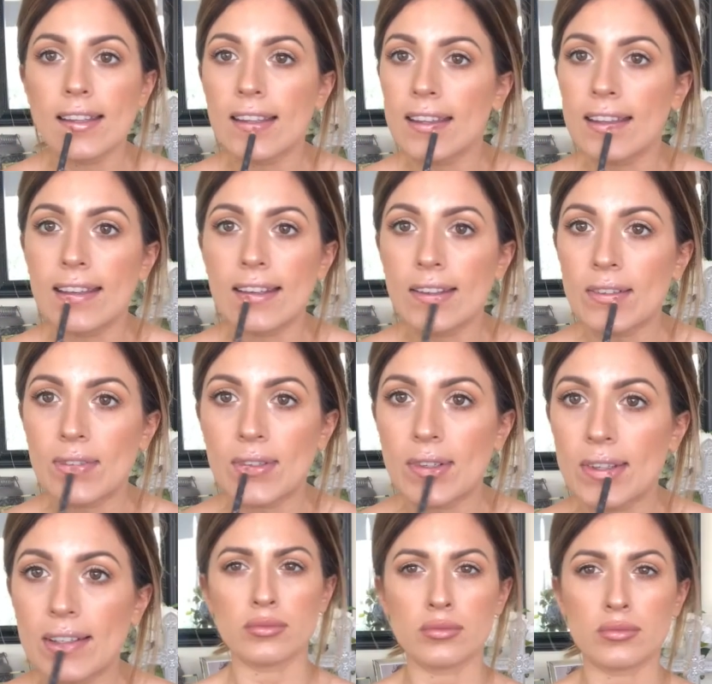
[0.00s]
You can feel
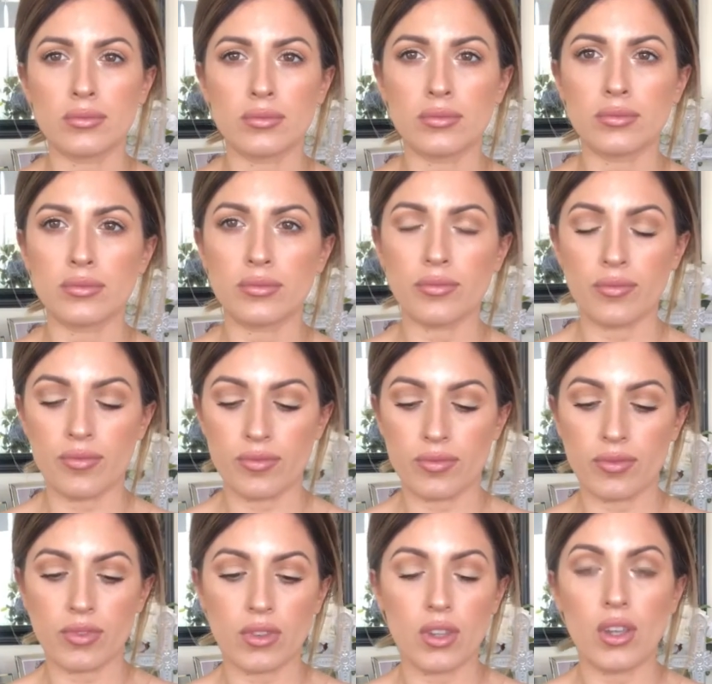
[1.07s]
your,
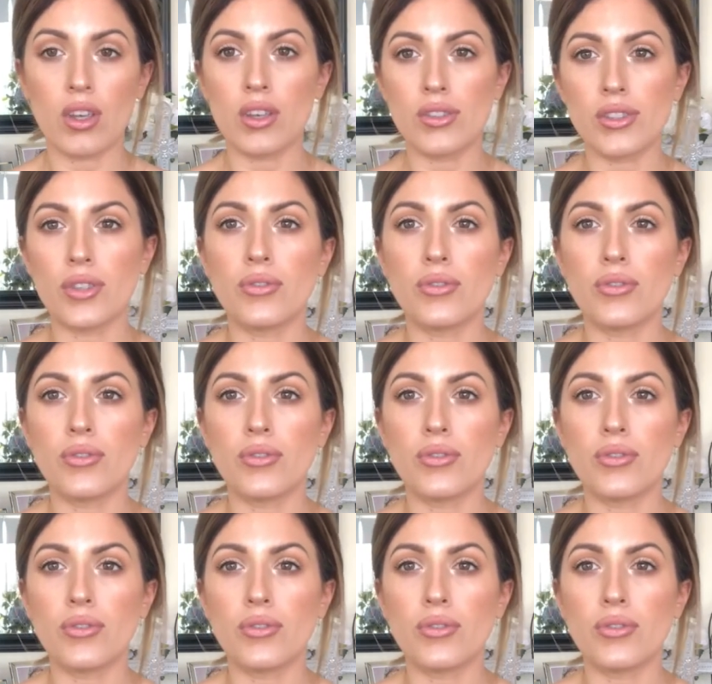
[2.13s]
so